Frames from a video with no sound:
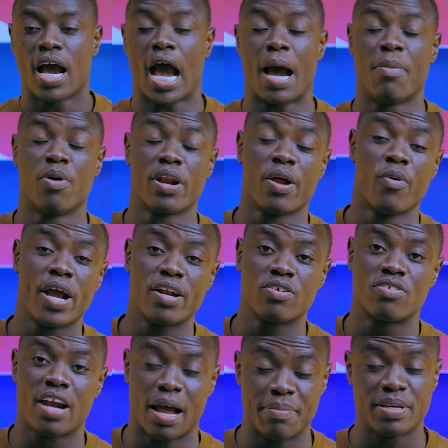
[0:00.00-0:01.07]
I'm on the way to
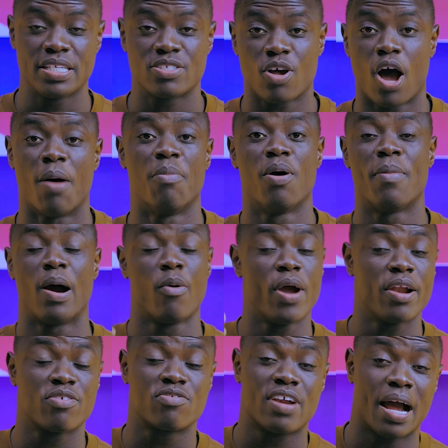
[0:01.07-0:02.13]
Grammys. I'm on my
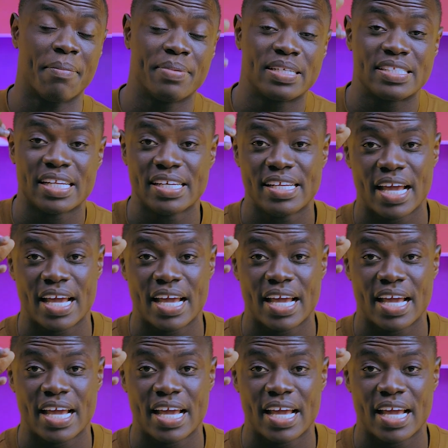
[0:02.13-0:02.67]
way to Grammys.